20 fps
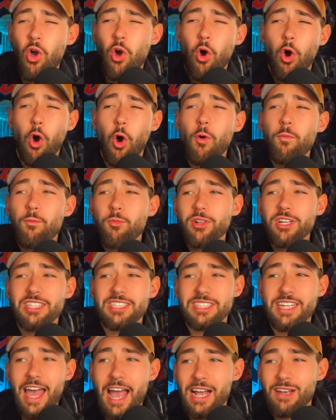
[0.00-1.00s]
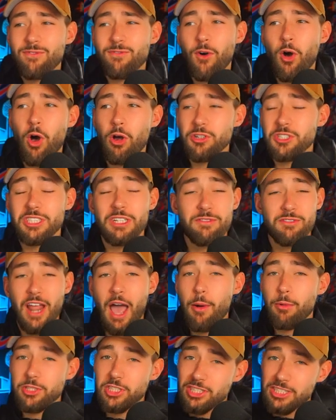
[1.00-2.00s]
Hopefully Zach falls, and if
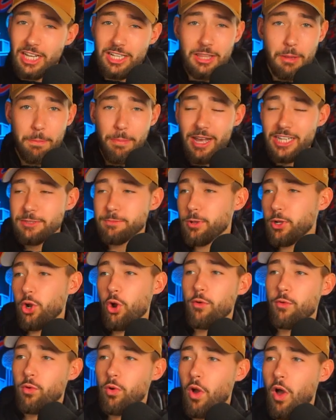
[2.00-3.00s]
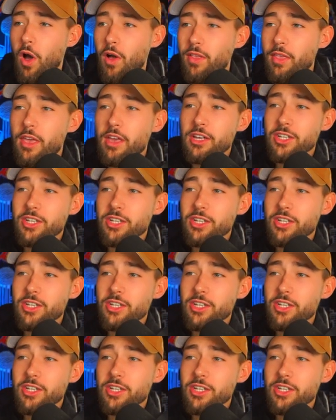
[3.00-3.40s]
not, we'll just take the best player overall.